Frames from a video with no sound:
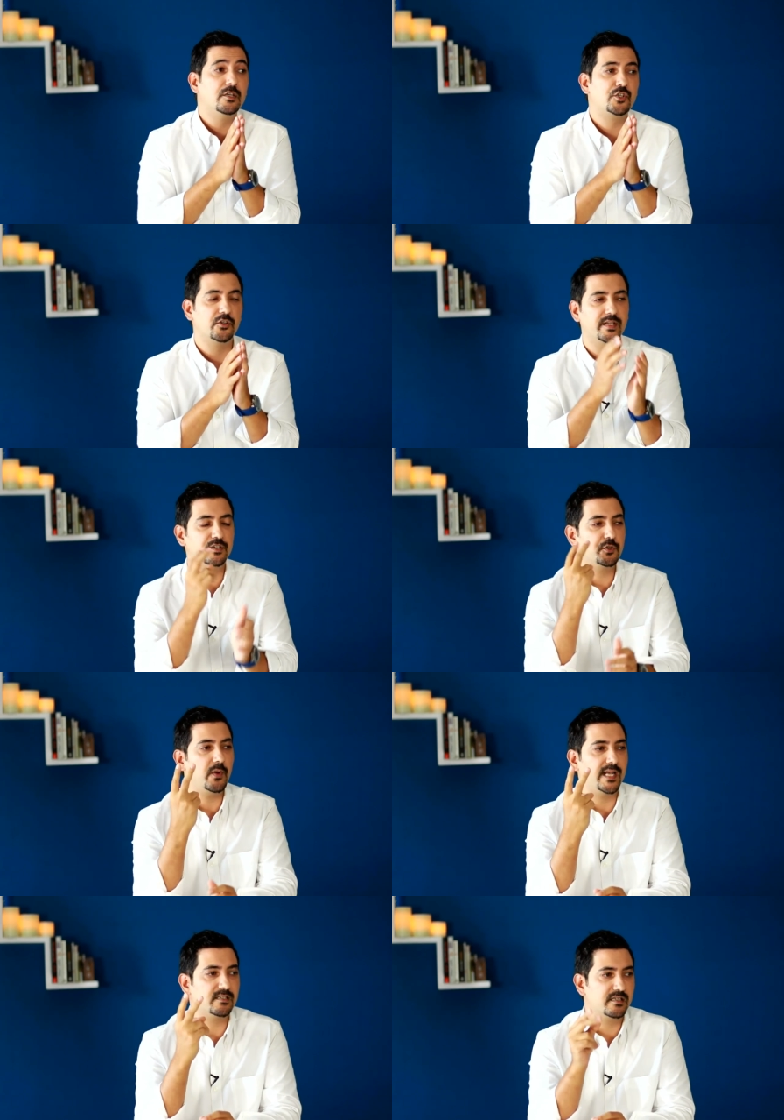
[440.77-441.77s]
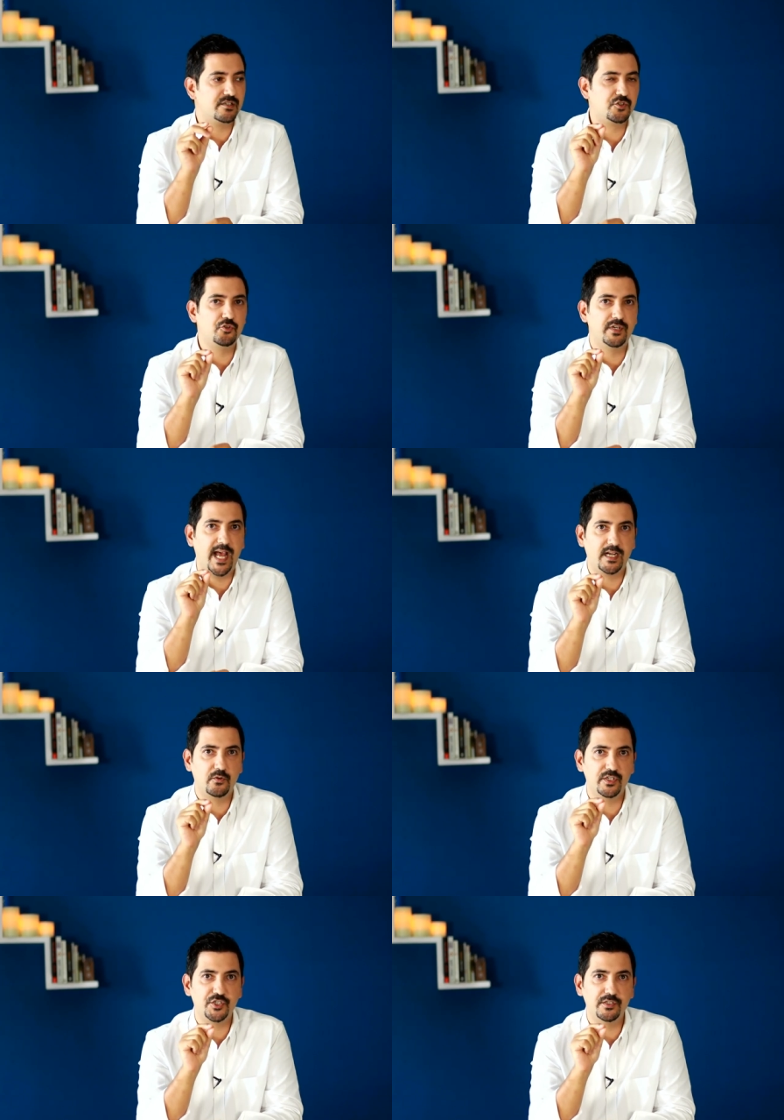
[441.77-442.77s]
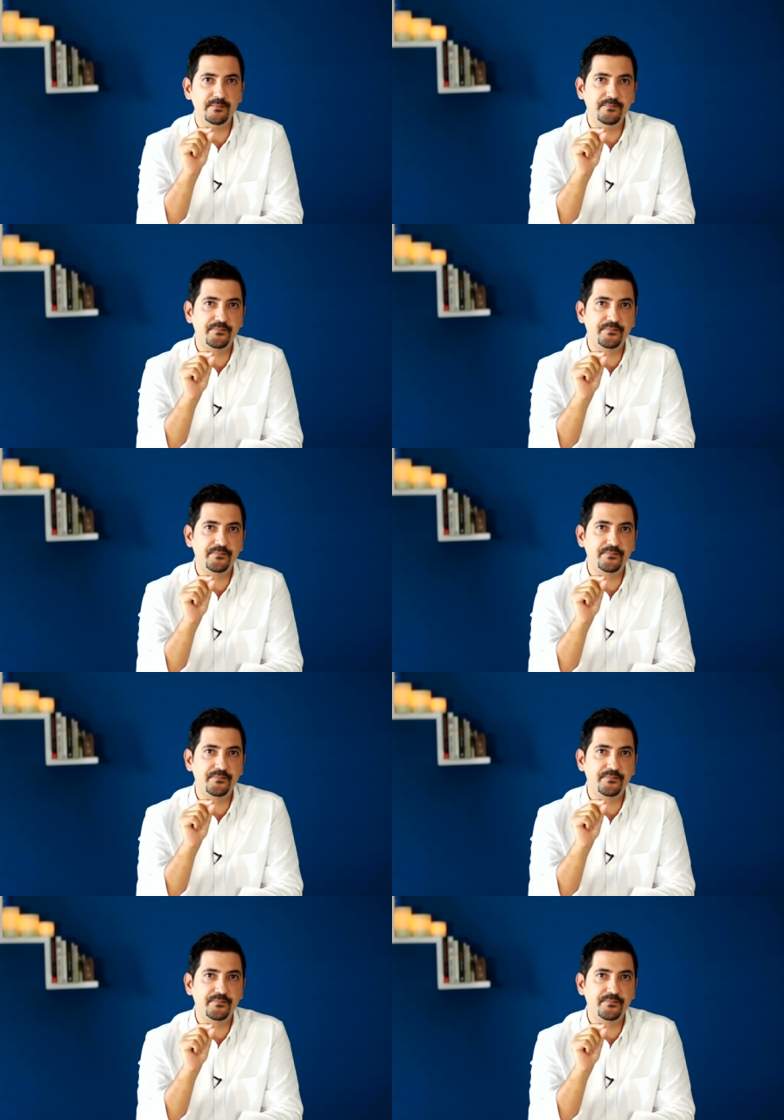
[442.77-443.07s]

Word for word: So there are two answers to that question.